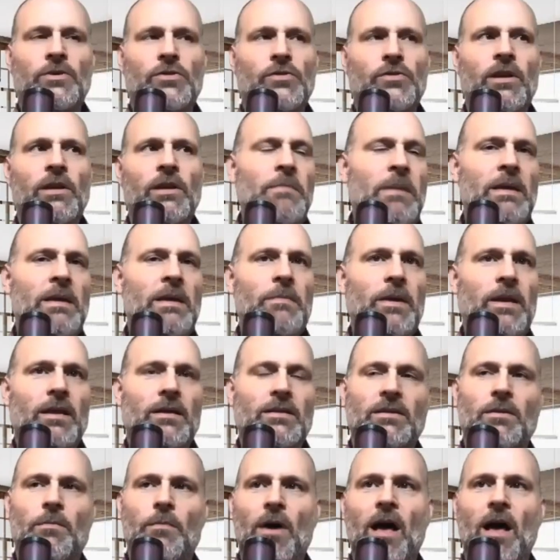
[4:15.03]
me because the
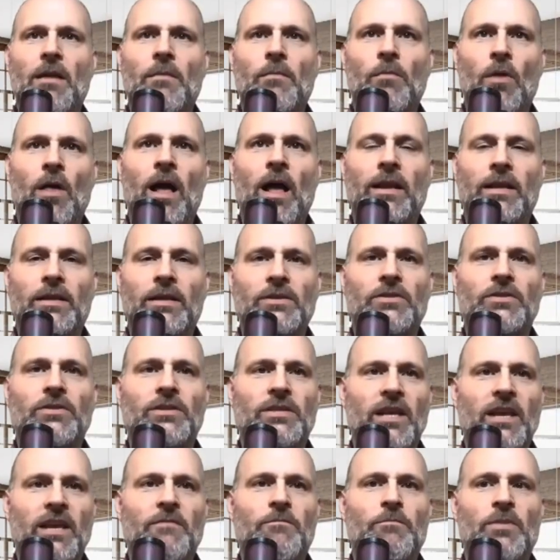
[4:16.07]
bottom line is you
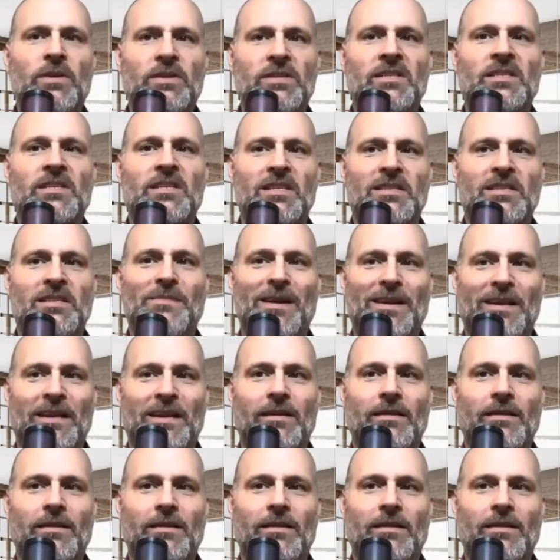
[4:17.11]
save businesses money.